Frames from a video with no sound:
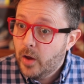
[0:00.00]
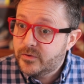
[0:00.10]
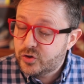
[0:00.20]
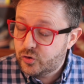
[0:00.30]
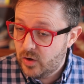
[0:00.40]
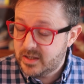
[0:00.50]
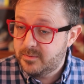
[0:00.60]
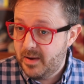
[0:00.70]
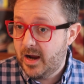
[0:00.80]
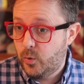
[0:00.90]

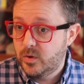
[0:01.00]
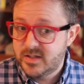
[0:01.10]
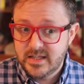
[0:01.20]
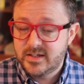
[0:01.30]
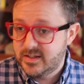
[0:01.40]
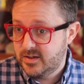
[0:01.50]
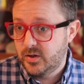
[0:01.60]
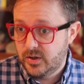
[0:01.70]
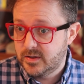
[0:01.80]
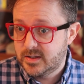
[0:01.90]
Stressed backwards is
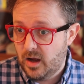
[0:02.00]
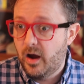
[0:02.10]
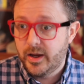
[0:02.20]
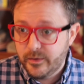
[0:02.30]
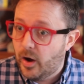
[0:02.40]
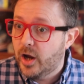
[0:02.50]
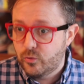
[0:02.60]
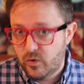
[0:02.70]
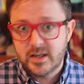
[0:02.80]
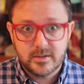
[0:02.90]
desserts.
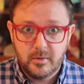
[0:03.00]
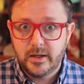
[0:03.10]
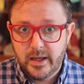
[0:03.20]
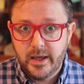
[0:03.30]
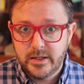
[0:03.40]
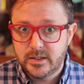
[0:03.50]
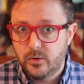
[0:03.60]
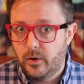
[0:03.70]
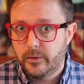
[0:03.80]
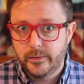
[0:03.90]
I rest my case,
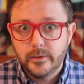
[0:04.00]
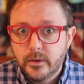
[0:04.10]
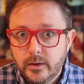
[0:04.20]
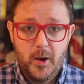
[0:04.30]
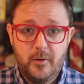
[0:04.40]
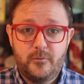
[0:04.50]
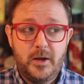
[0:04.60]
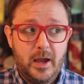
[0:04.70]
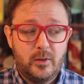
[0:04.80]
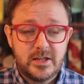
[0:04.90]
Your Honour. For
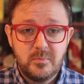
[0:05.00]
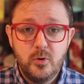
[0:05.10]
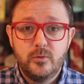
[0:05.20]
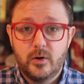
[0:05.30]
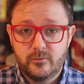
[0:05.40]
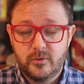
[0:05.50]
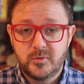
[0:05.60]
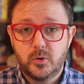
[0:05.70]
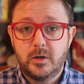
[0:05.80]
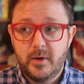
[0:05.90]
now, let's move on
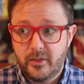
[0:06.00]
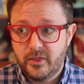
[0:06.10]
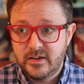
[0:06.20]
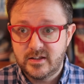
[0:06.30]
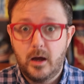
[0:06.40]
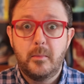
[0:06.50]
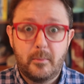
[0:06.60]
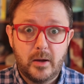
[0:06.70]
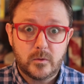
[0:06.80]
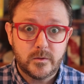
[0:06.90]
from talking about the things that I'm
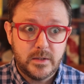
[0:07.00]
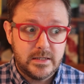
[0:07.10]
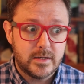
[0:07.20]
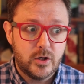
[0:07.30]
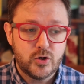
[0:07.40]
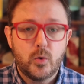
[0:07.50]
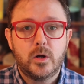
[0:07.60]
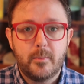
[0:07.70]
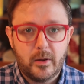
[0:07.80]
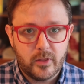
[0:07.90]
about to eat and
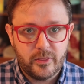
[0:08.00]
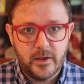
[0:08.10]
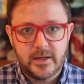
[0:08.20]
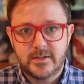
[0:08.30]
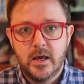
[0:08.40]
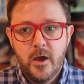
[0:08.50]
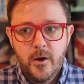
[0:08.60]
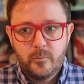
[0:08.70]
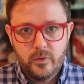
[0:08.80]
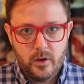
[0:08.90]
talk about the things
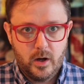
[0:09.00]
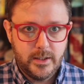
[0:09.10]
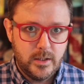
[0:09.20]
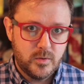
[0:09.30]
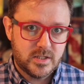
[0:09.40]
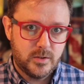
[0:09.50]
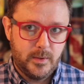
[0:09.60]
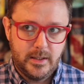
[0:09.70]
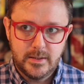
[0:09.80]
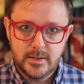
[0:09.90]
that I used
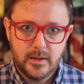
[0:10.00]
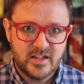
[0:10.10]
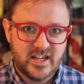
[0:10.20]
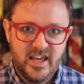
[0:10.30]
to eat as a